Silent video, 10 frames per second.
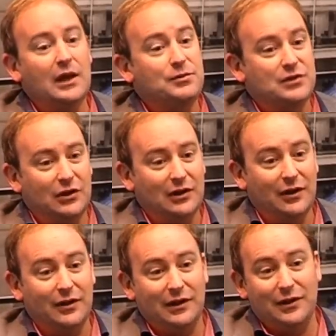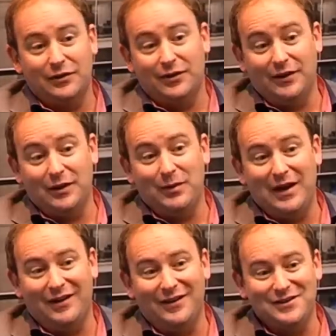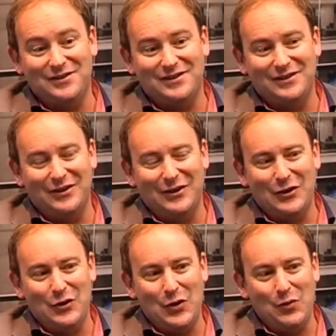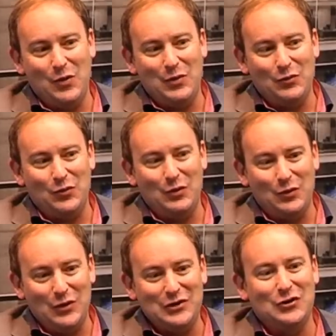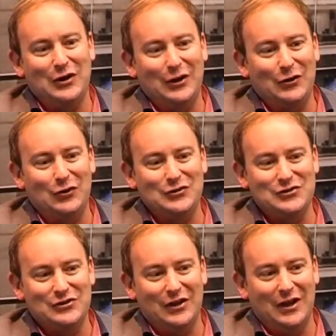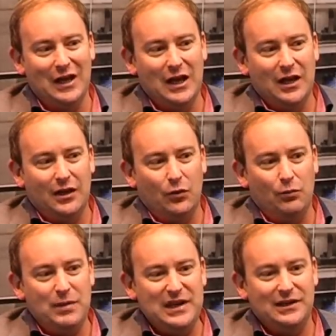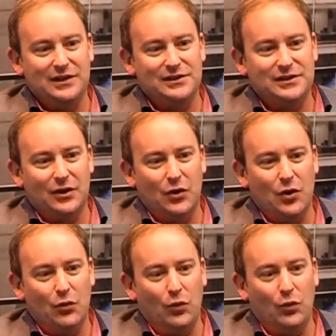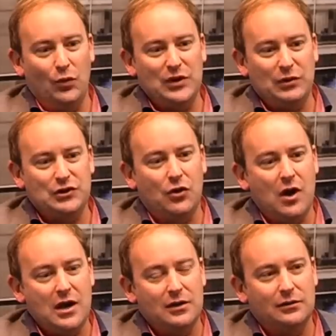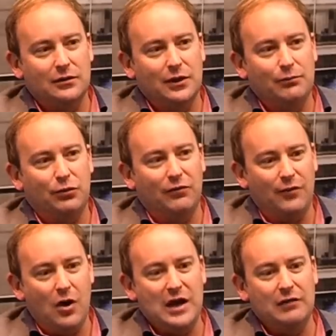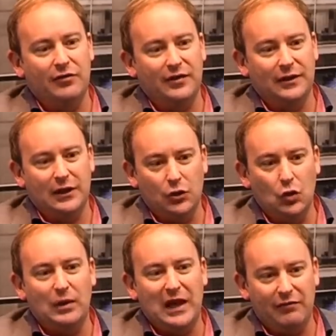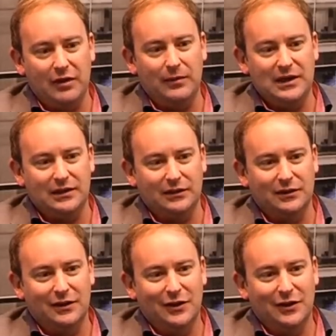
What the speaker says: Absolutely. I think that the thing about it is what we really try and get across is that meetings, we try and provide everything that you'd normally have in a meeting.